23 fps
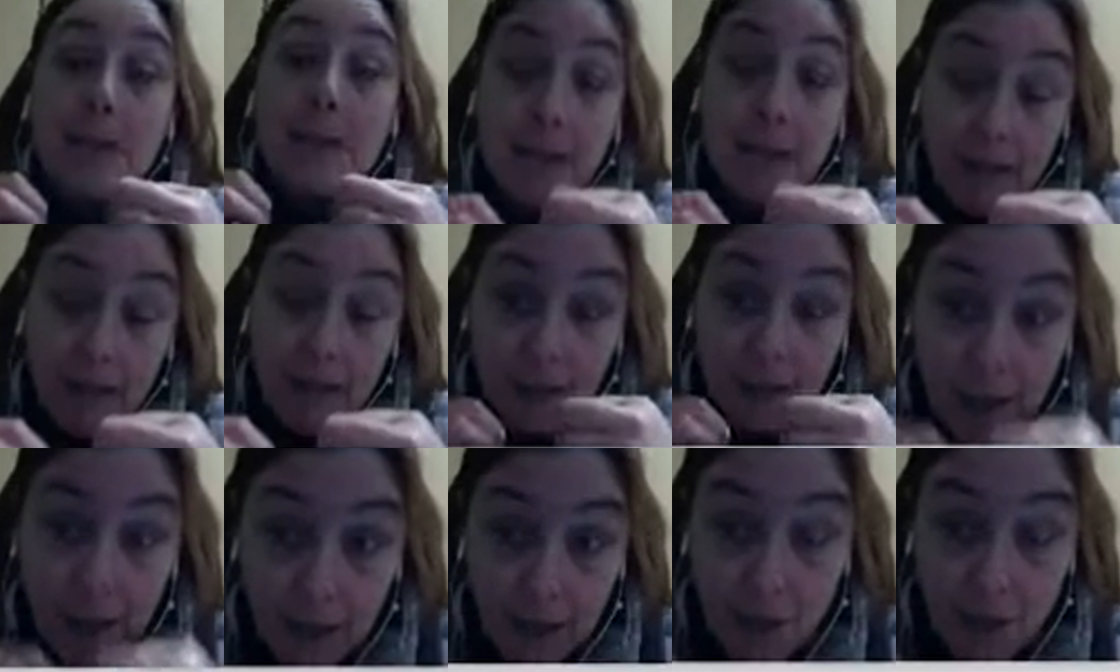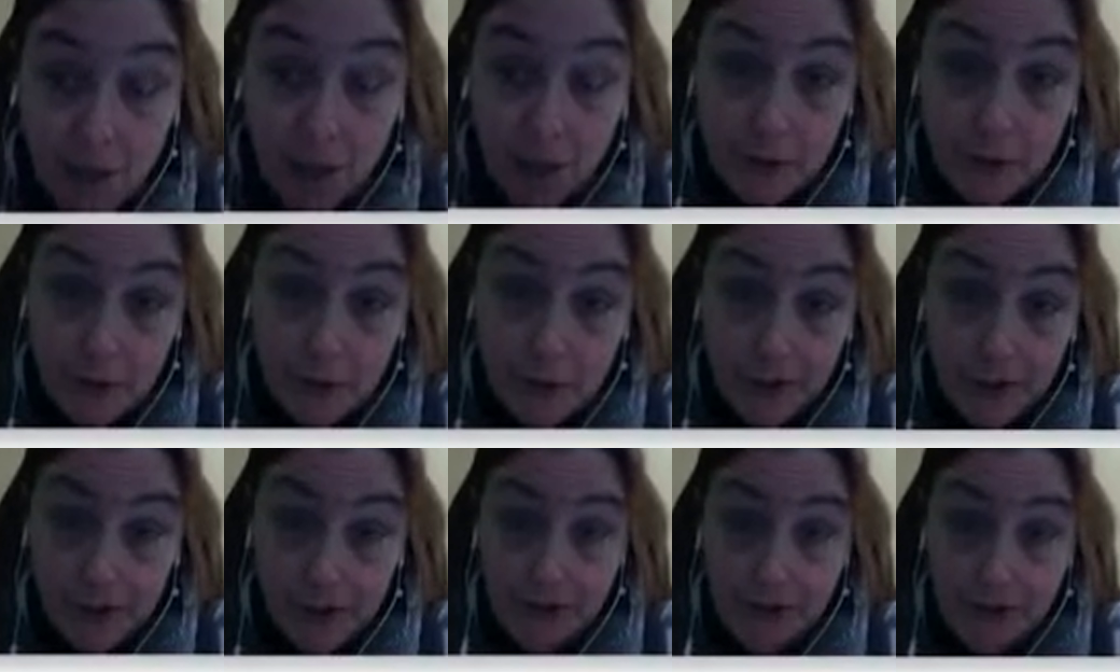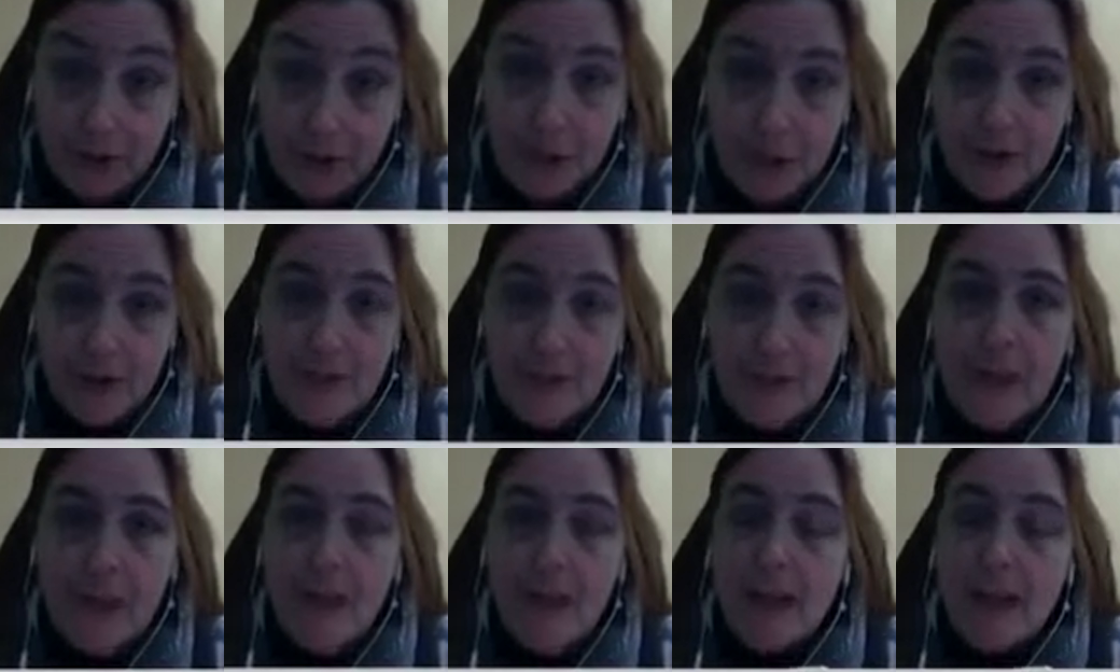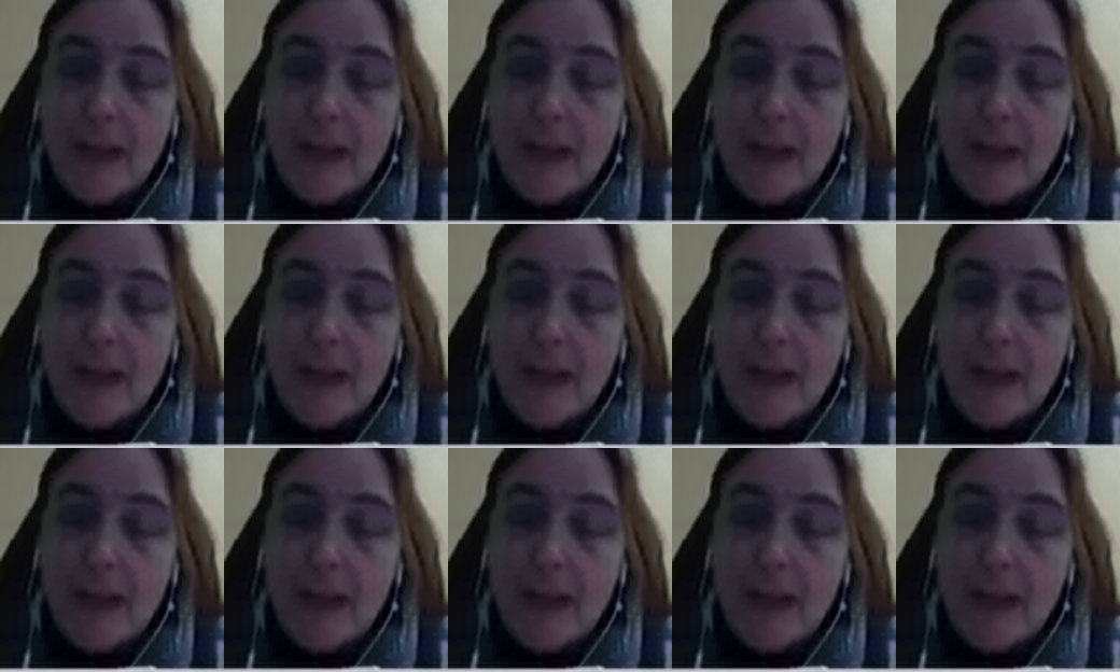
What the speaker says: Ecological succession